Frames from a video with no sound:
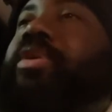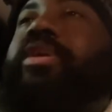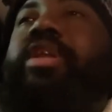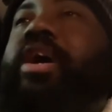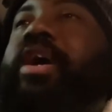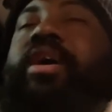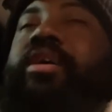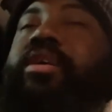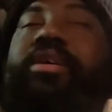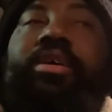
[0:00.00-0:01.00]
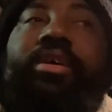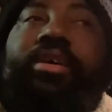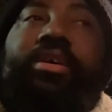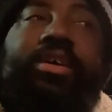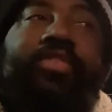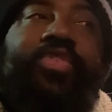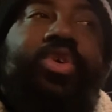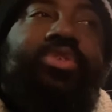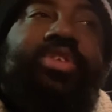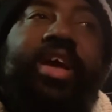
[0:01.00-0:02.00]
down the line, it
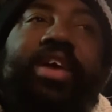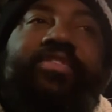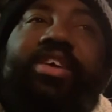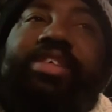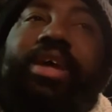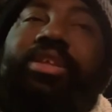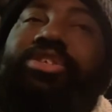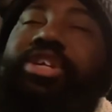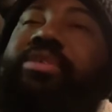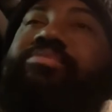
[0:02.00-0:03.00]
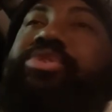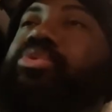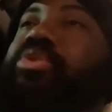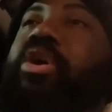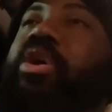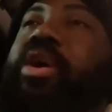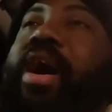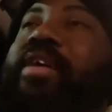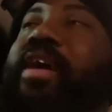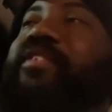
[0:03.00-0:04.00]
feels like if I stay at the gym too long, I